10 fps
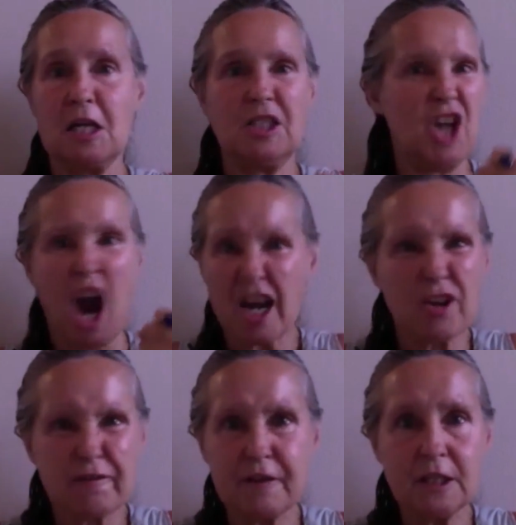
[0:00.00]

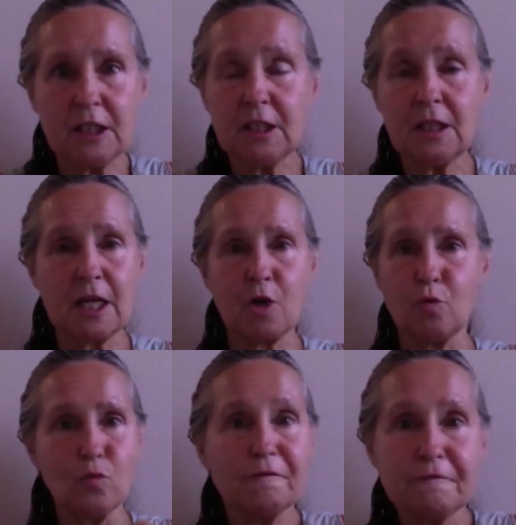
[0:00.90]
tiger feeling, like a
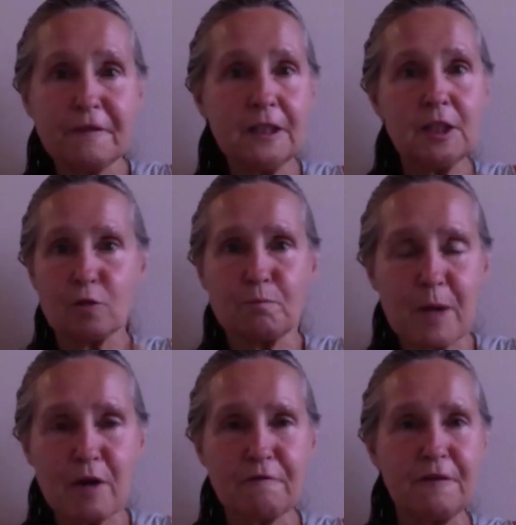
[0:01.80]
wolf feeling, a
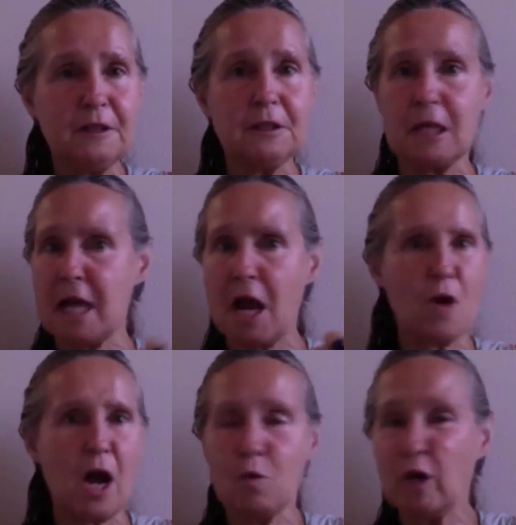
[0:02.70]
bear feeling, like
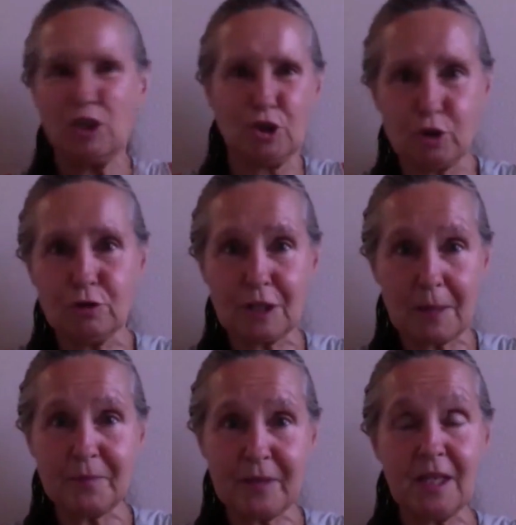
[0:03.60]
I want to do
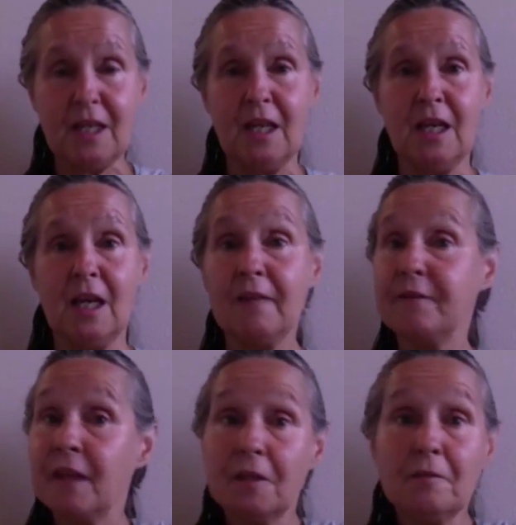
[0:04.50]
something,
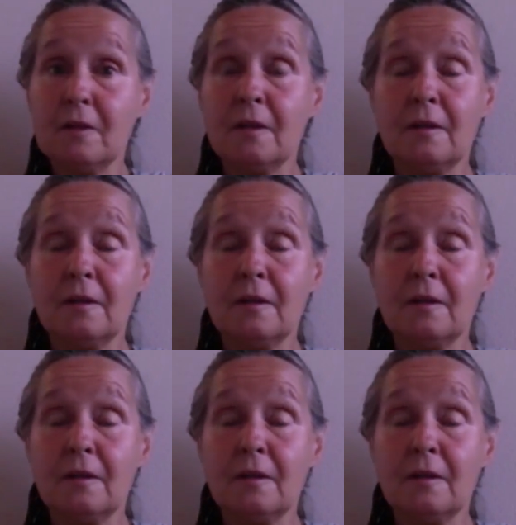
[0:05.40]
then,